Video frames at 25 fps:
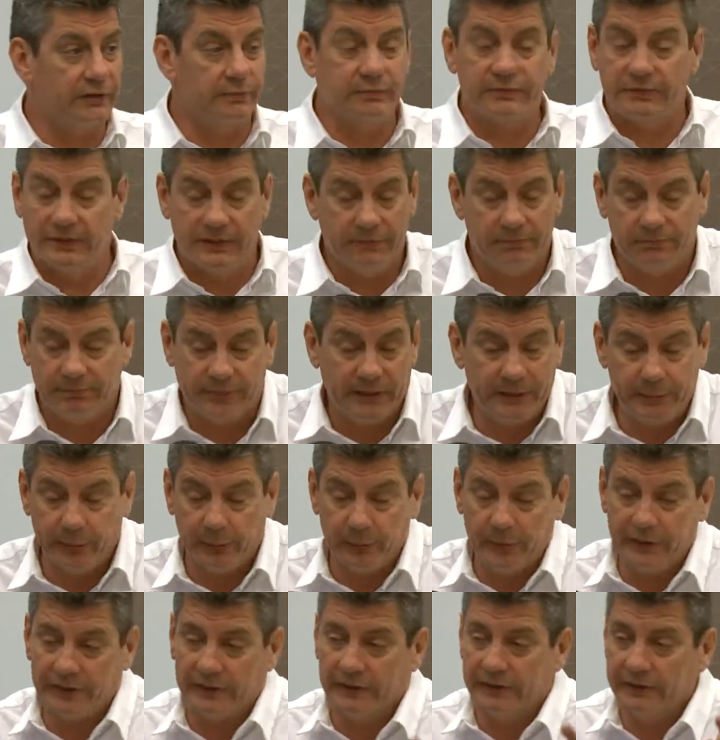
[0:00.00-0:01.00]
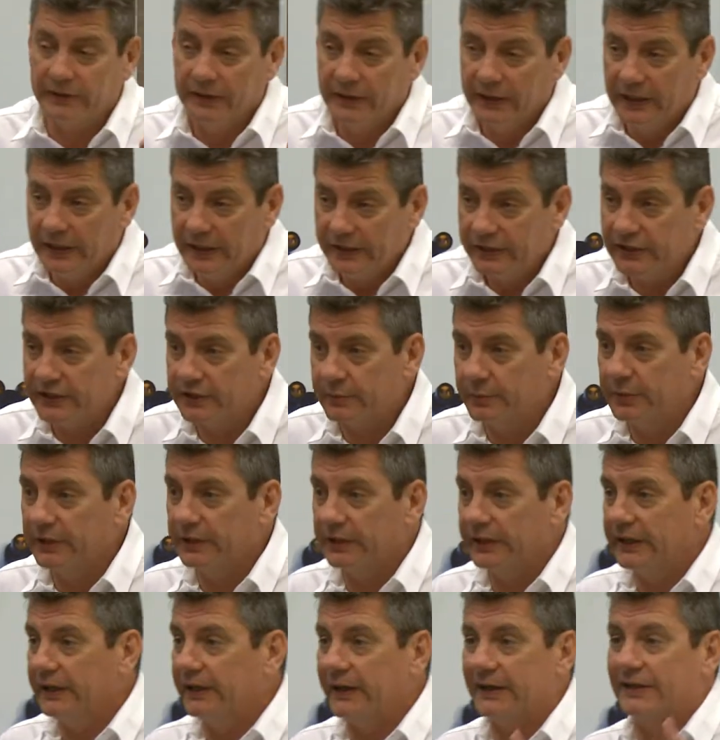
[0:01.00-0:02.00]
And people with a
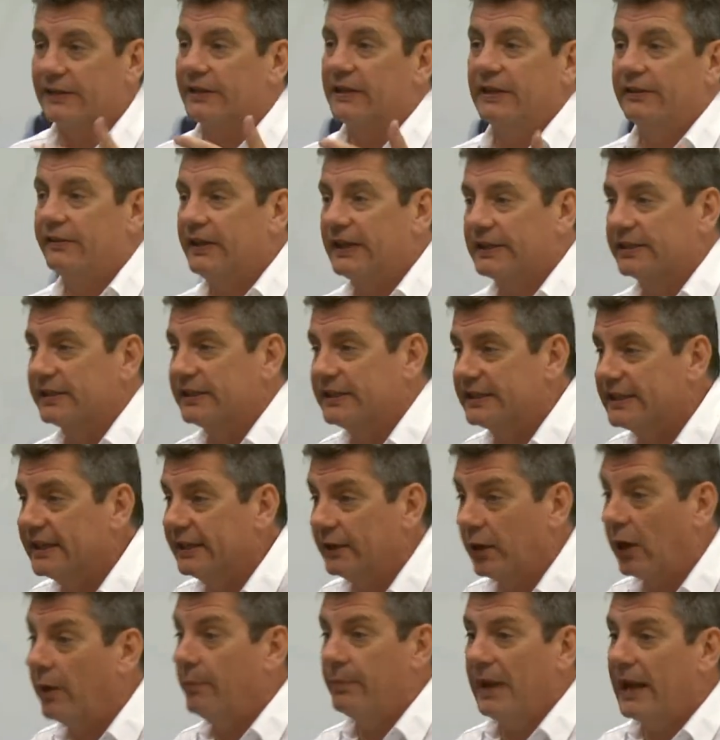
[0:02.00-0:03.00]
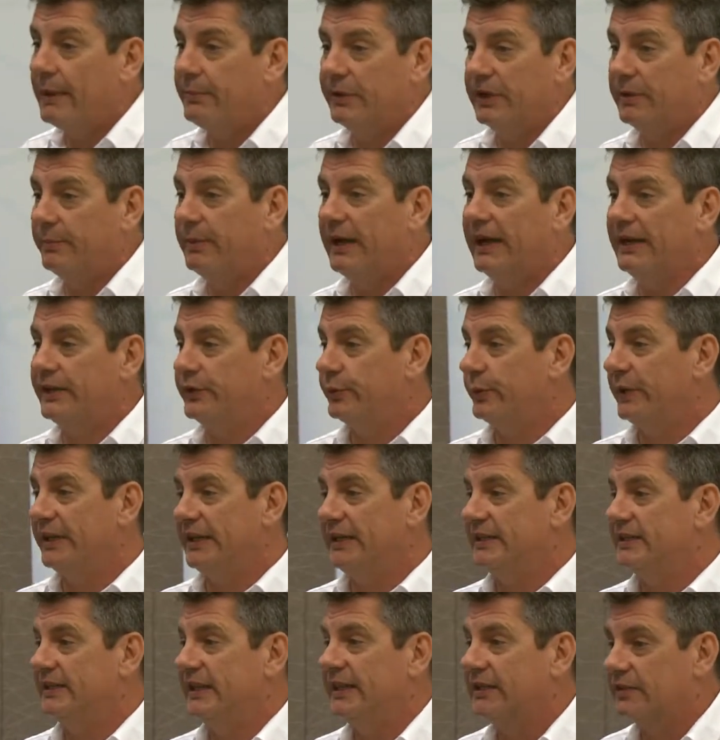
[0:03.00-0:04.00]
disability have actually said, I'm happy to pay
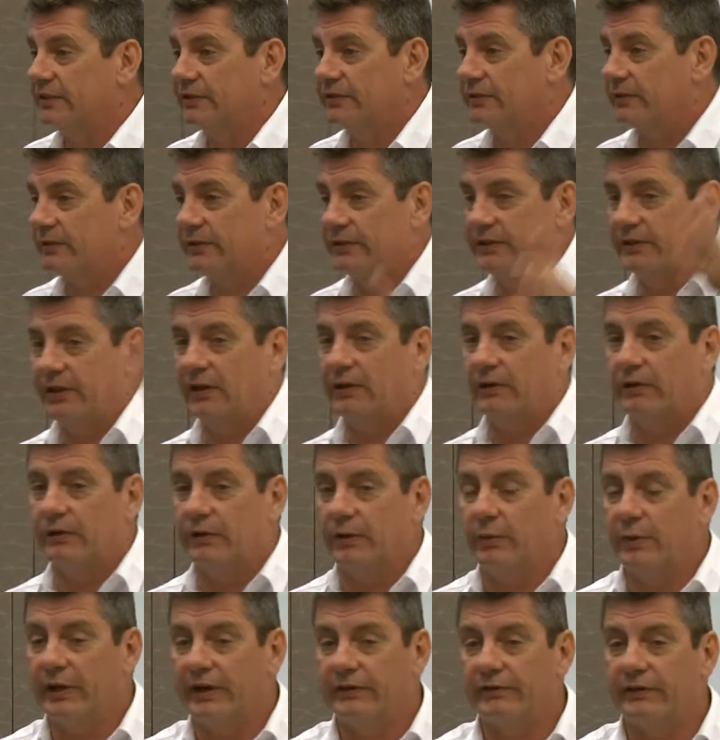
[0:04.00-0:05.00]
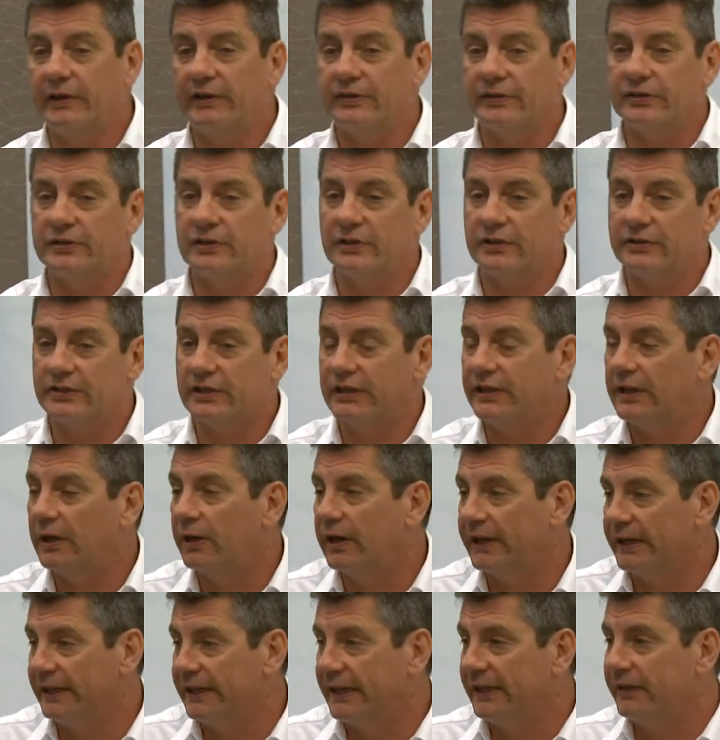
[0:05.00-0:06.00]
20 cents or $1 or whatever else, as long as I know
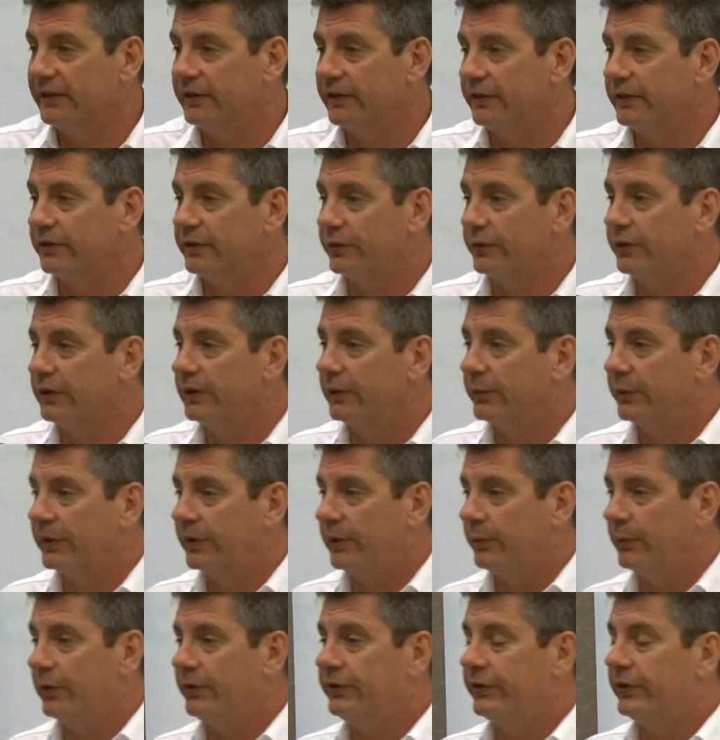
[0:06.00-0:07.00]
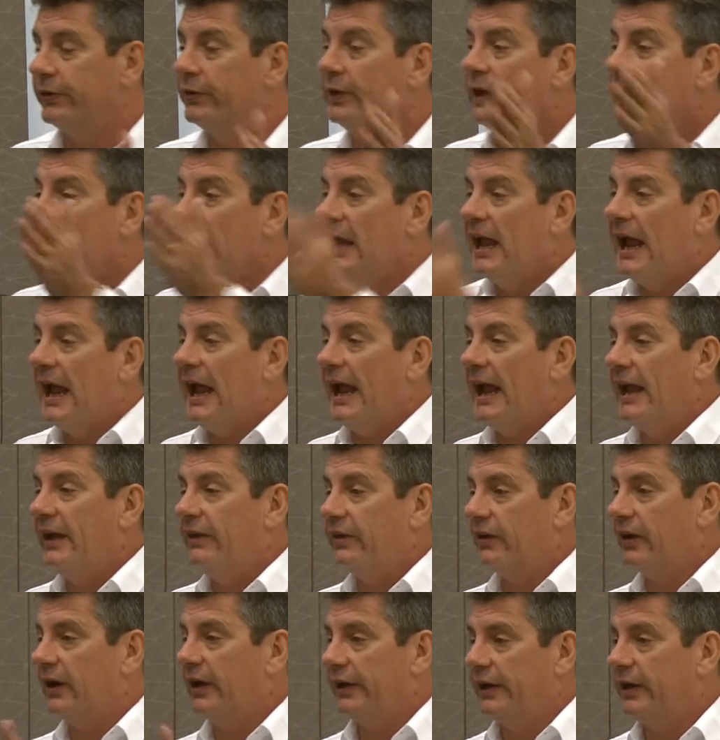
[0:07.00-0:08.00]
I can get into the toilet when I want to,
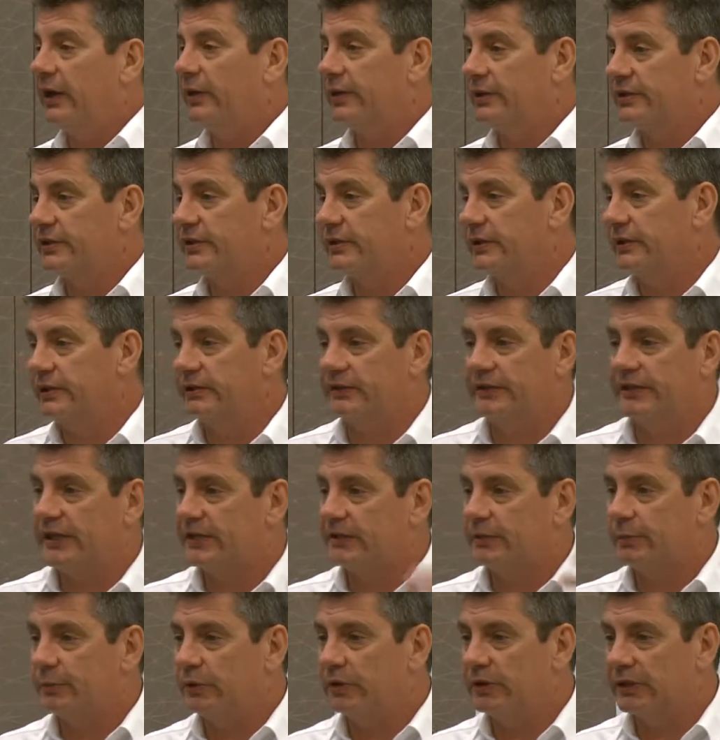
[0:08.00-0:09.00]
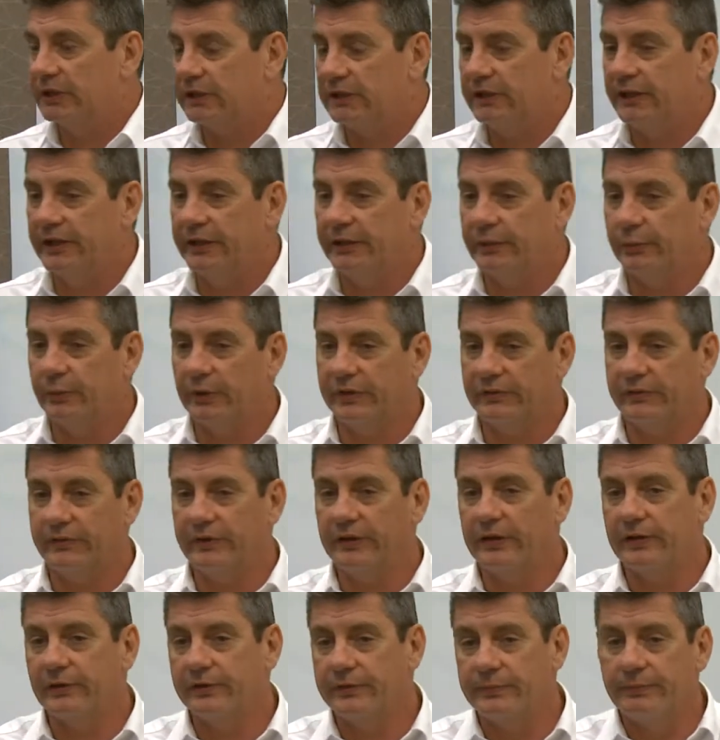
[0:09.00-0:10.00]
and I know it's accessible and clean and
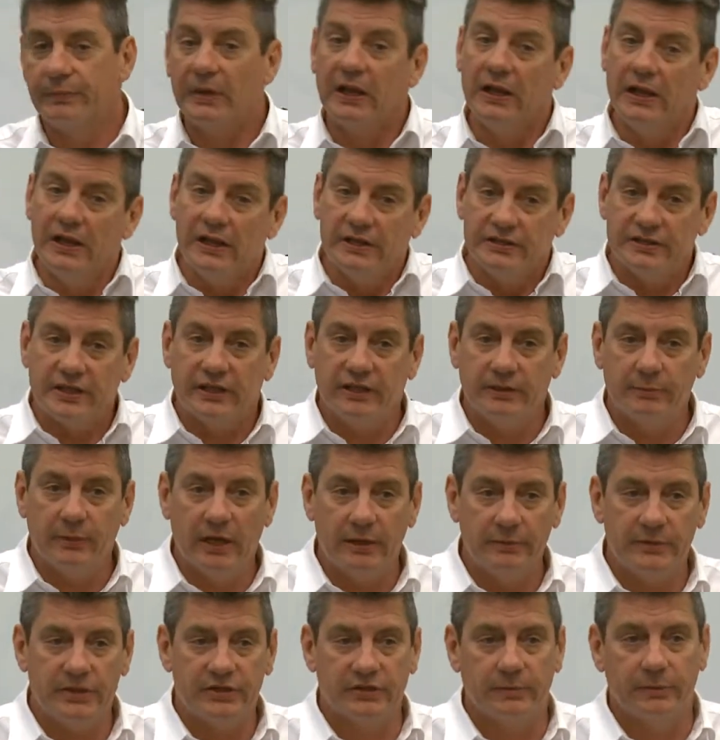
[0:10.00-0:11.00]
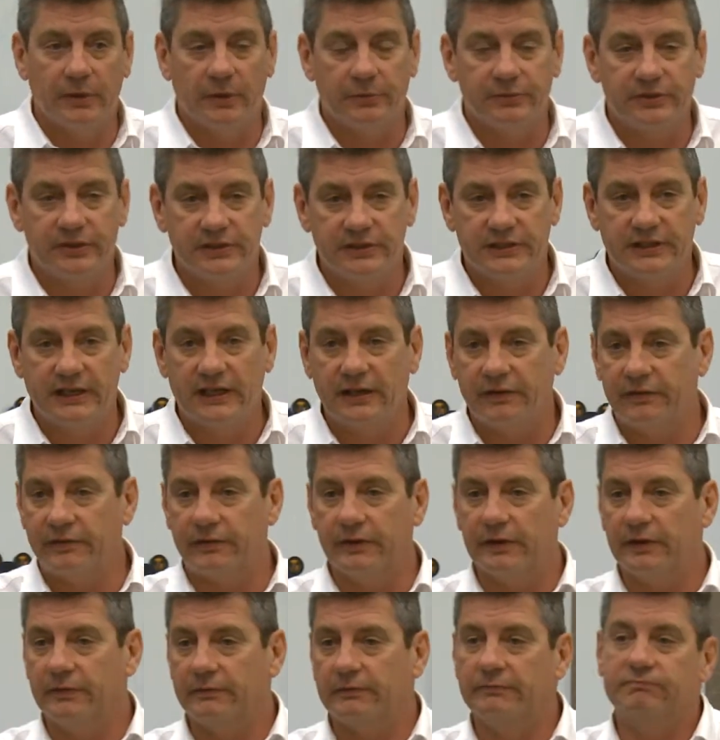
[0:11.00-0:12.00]
whatever else. So there might be some options there
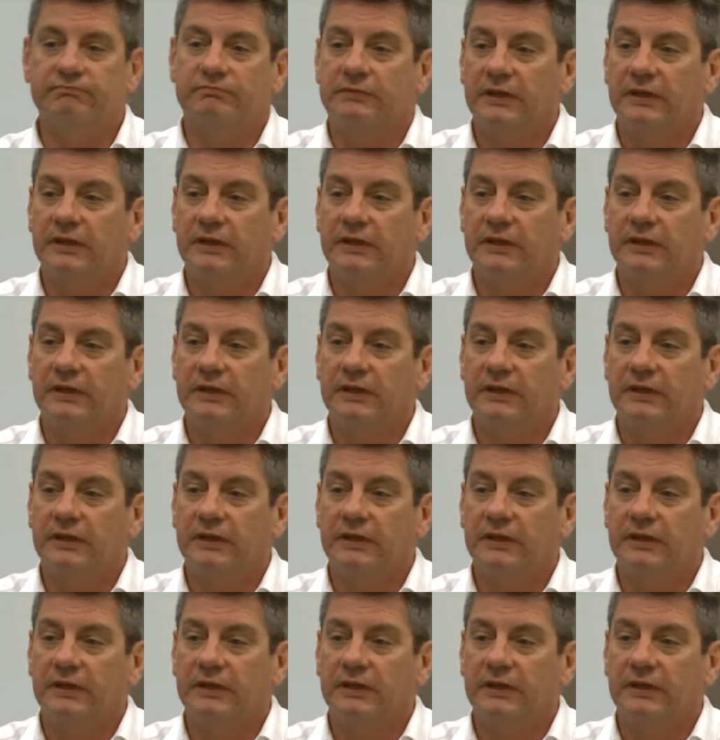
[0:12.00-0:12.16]
for